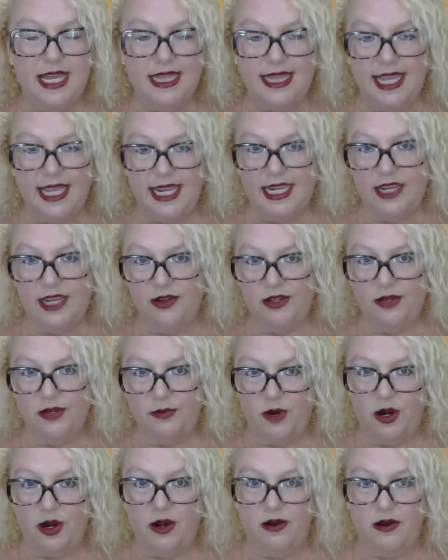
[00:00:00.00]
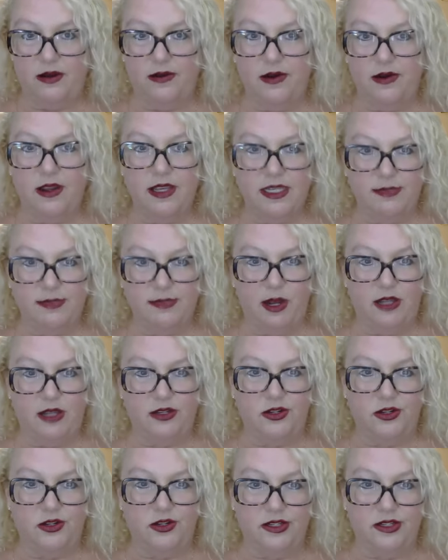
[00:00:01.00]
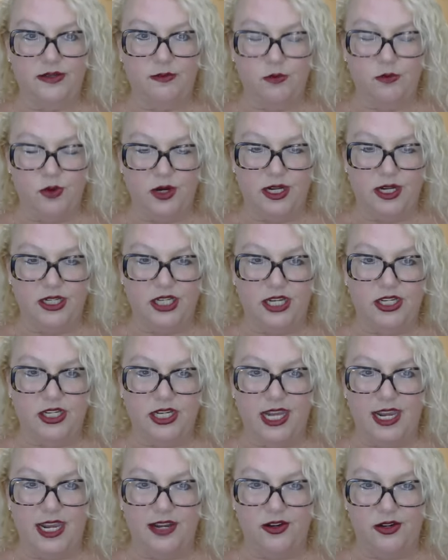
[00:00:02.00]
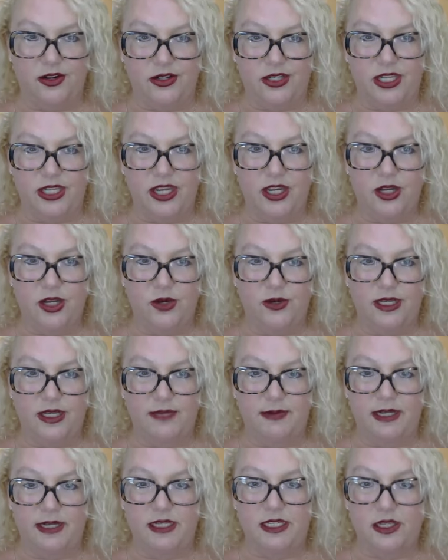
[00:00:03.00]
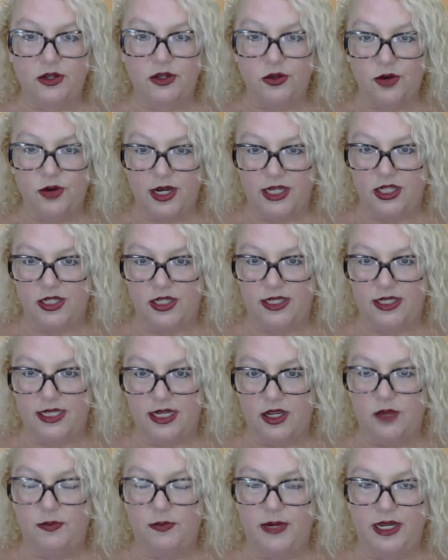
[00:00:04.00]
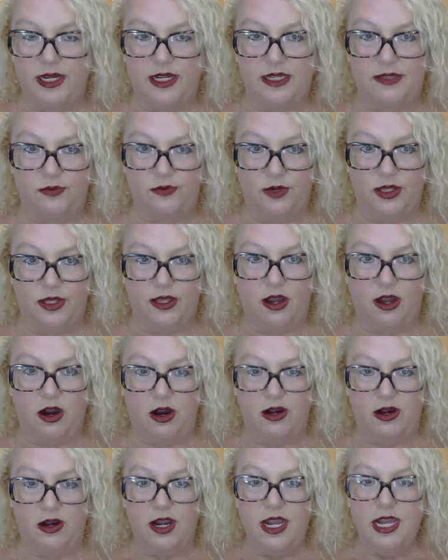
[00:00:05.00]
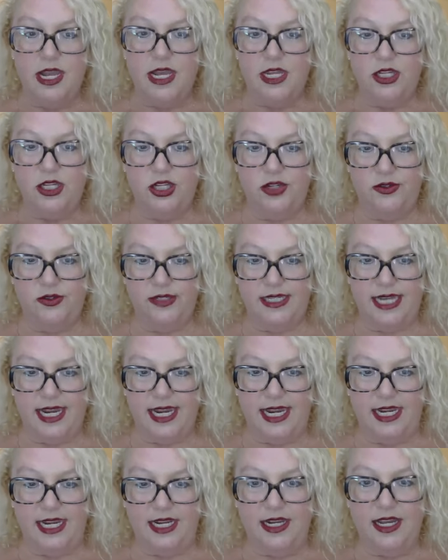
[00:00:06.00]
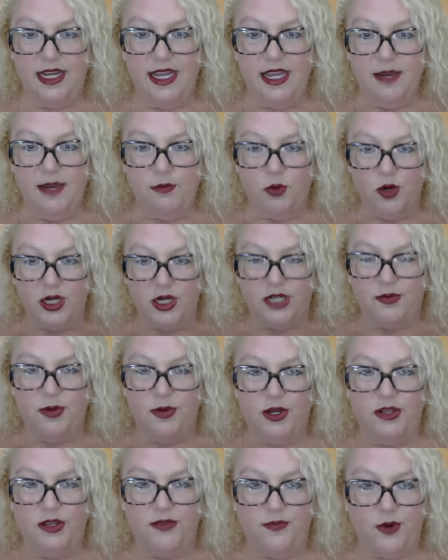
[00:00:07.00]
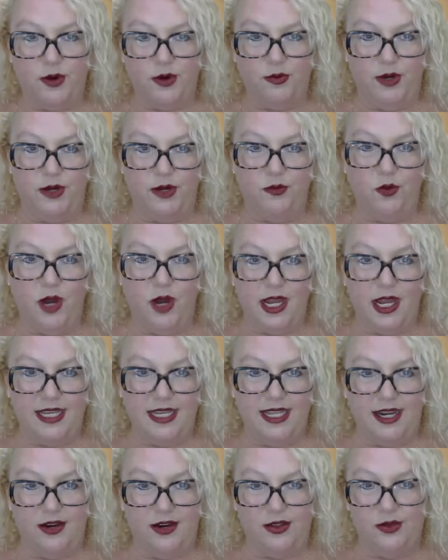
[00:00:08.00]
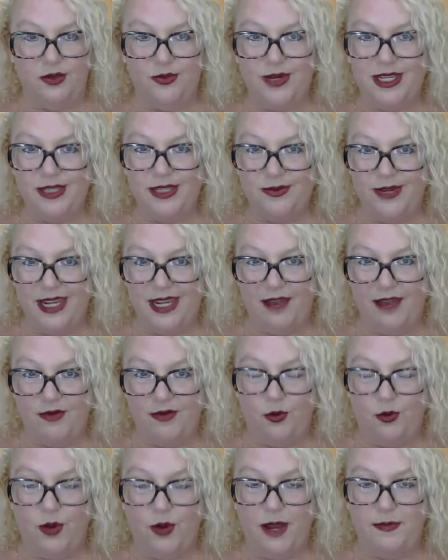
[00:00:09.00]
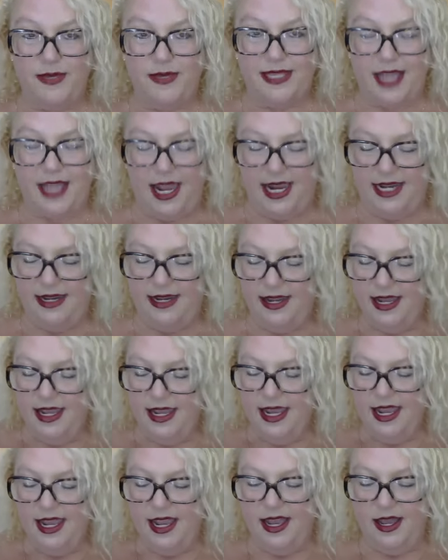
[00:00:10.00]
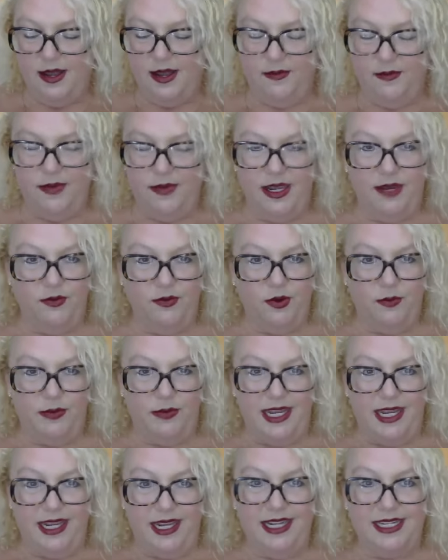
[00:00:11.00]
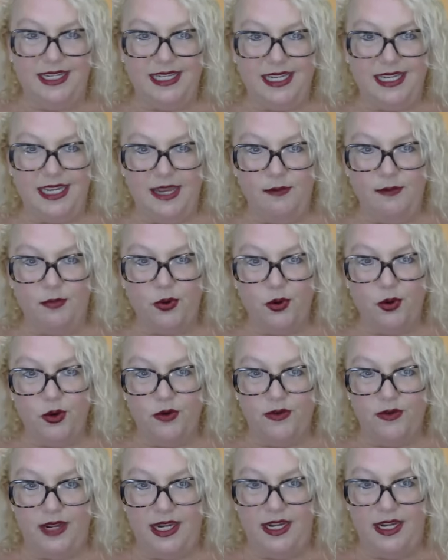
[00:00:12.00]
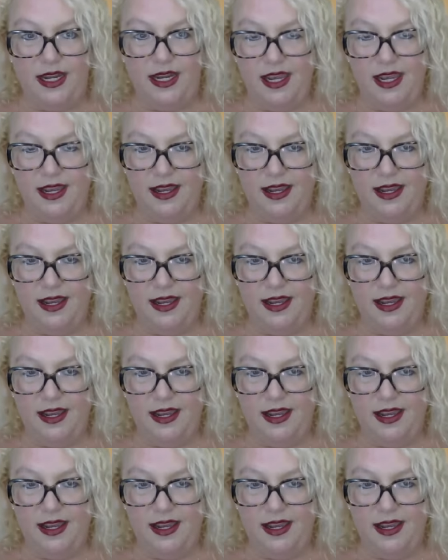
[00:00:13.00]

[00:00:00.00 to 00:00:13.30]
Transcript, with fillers: thank you to our sponsors, Mortgage Educators, who has been so gracious in helping us with our Tuesday Mortgage Pros 411. They are the reason we have a website um, it will be it's improving